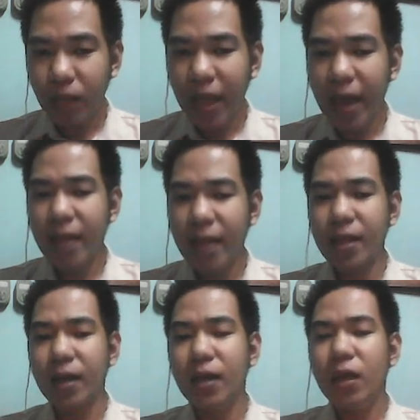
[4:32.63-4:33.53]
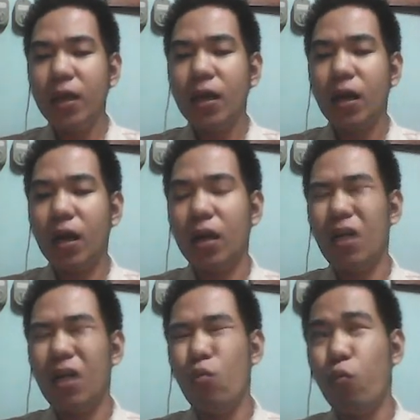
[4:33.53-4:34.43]
and
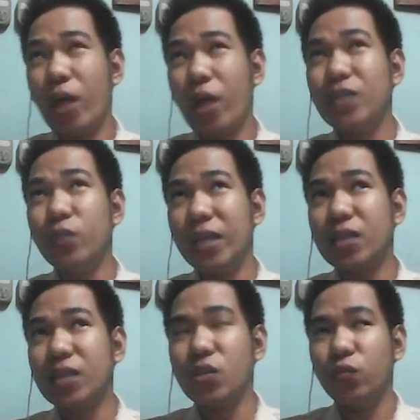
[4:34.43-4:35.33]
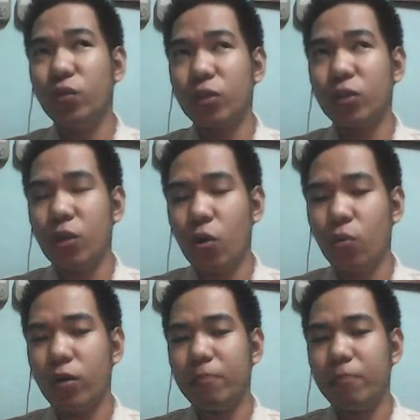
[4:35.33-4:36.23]
why do we need to
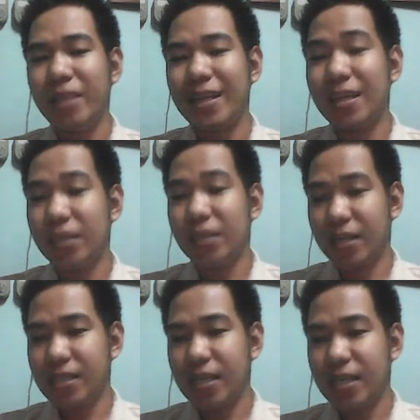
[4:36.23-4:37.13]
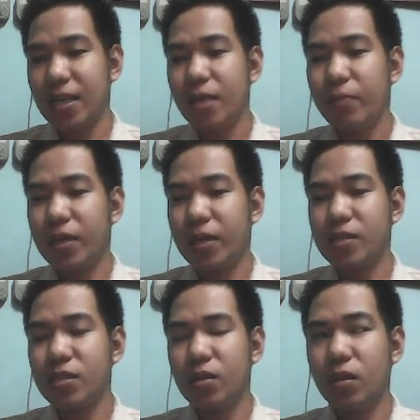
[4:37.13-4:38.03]
know media literacy?
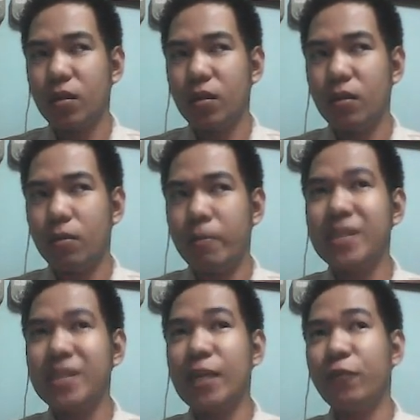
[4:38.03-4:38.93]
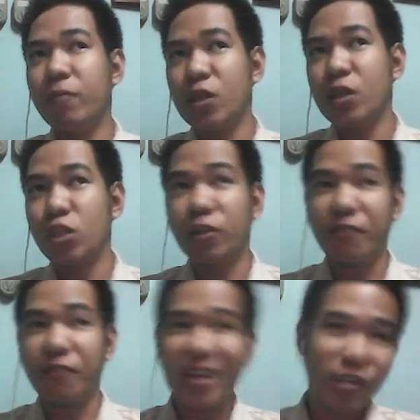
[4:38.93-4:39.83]
Because misinformation or
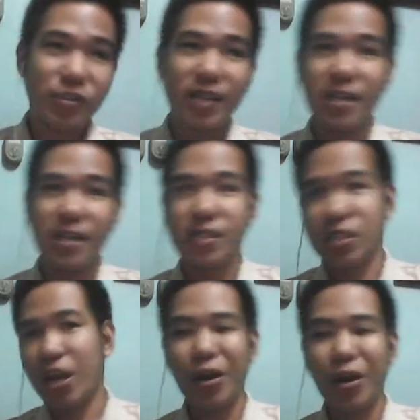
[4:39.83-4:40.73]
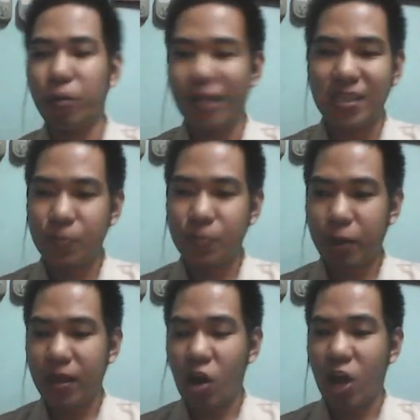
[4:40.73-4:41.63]
fake news is terribly
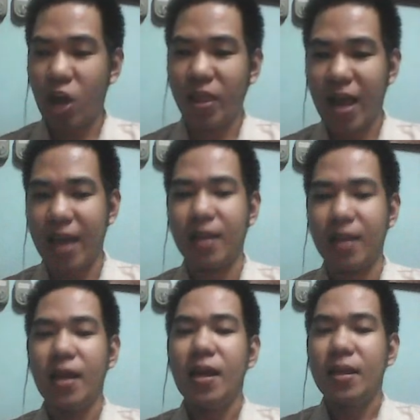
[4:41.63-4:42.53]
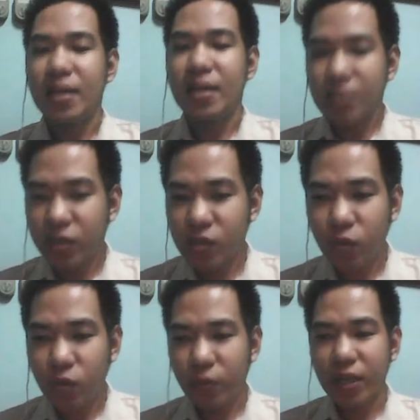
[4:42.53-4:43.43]
spreading online. That's the reason
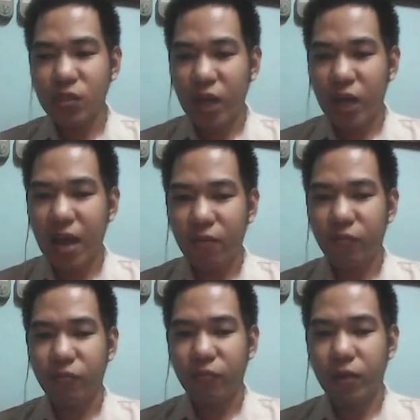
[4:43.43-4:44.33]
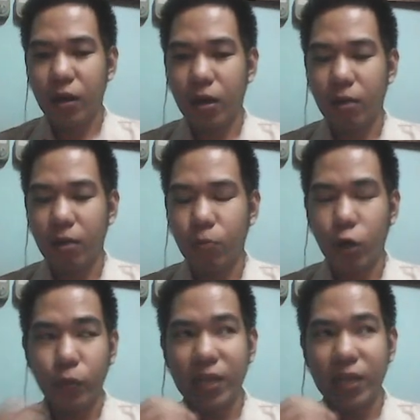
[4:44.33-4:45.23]
why we need to have
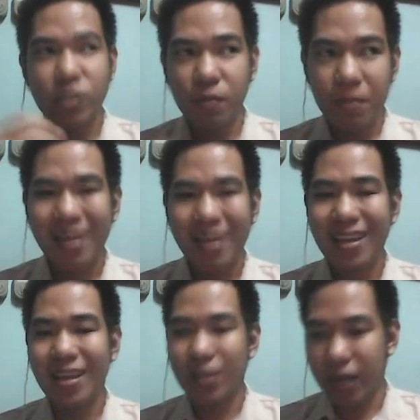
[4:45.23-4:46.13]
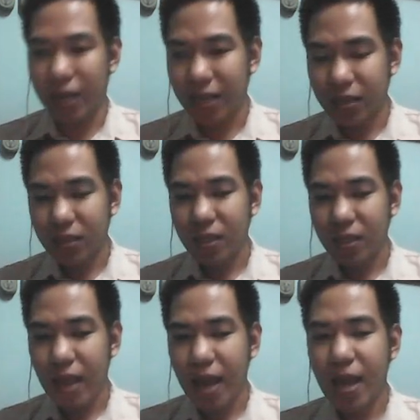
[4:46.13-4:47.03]
or we need to be media literate.
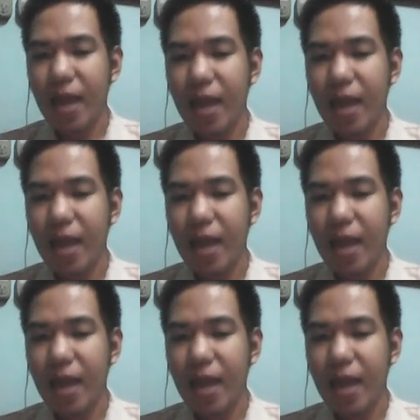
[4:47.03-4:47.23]
Okay.